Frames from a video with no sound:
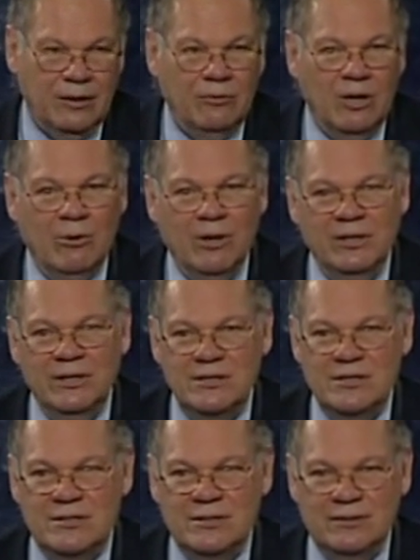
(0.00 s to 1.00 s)
Well, when
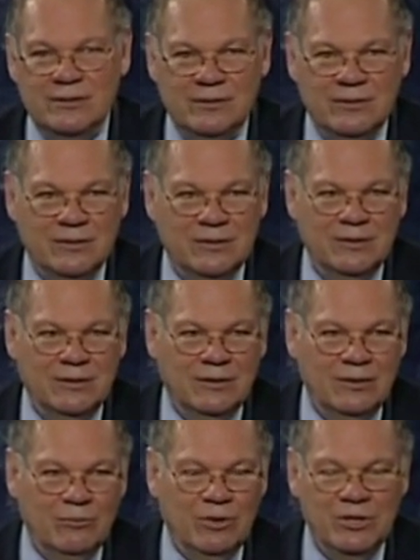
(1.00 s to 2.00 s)

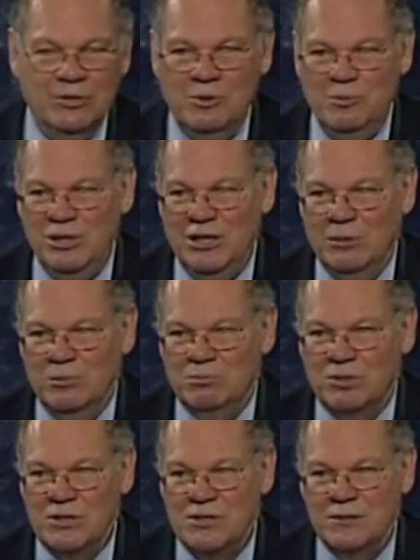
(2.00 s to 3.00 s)
do we become a
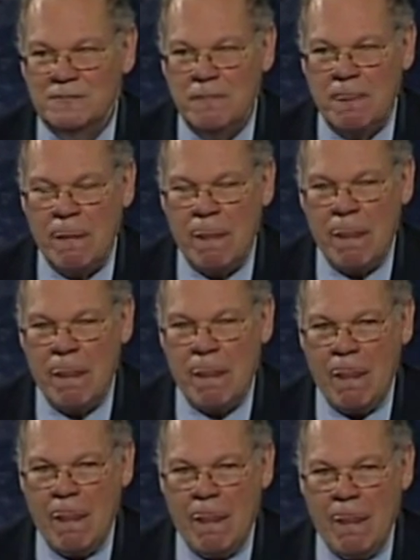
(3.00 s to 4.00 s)
person?
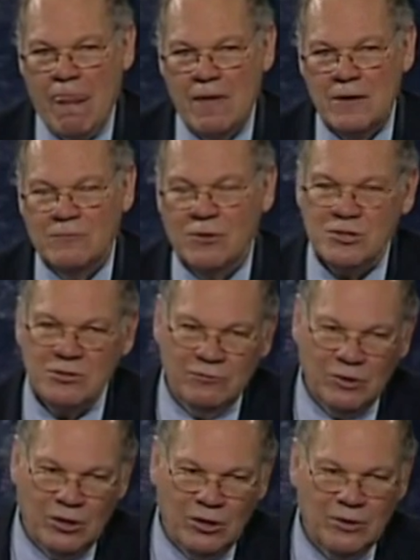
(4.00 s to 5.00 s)
First
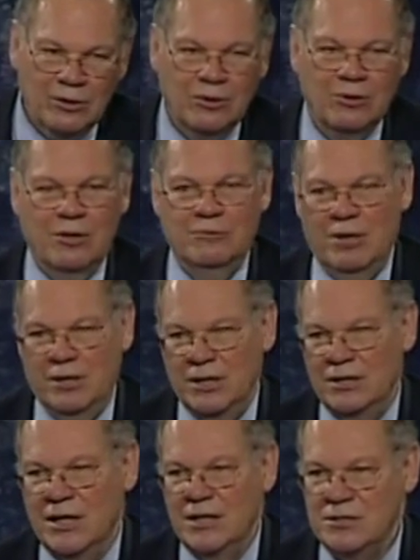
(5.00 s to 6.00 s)
of all, the Lord
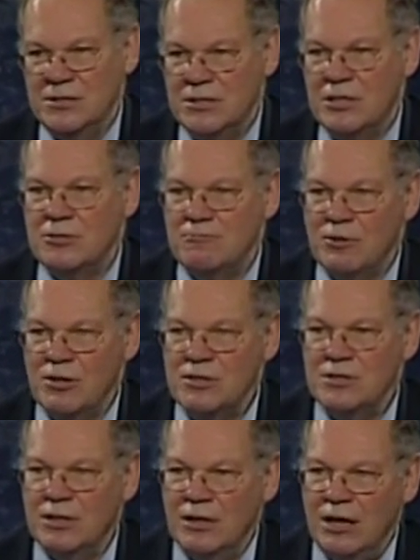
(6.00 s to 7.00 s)
recognizes as a
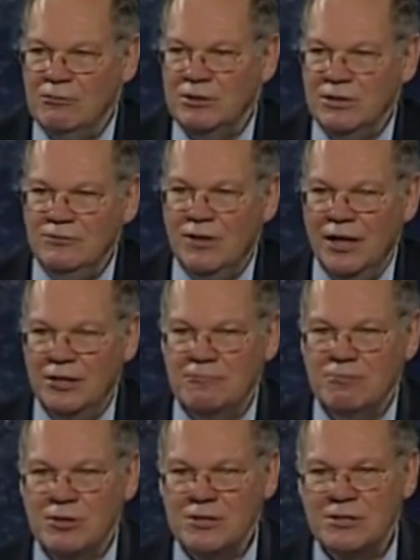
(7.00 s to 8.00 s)
person, and I would define a
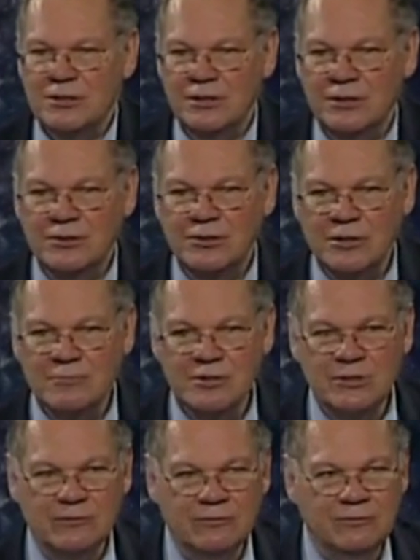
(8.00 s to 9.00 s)
person in
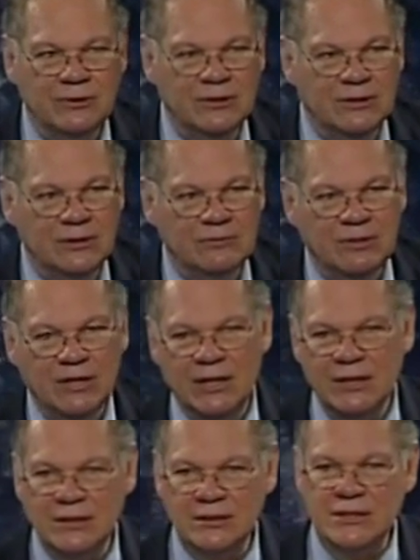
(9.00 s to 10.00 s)
terms of
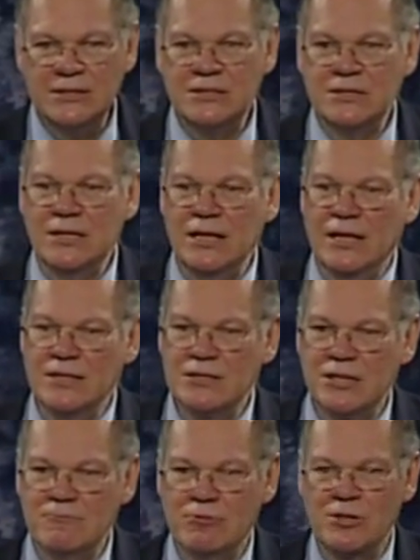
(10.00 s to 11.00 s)
God at least,
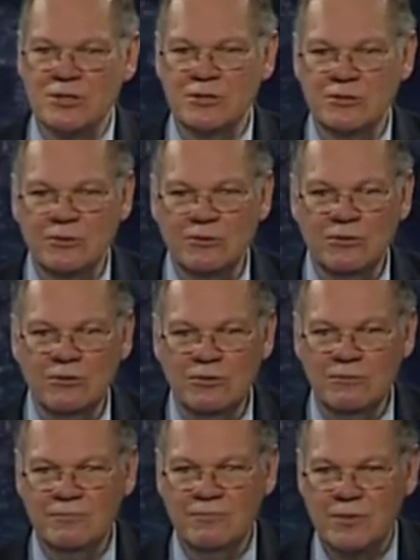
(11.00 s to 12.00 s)
as a person
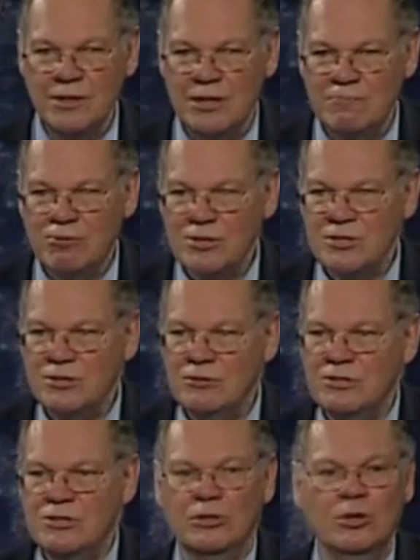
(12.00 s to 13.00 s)

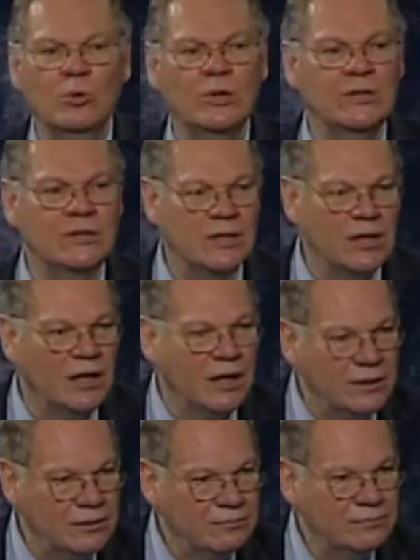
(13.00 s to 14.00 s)
who is known to God.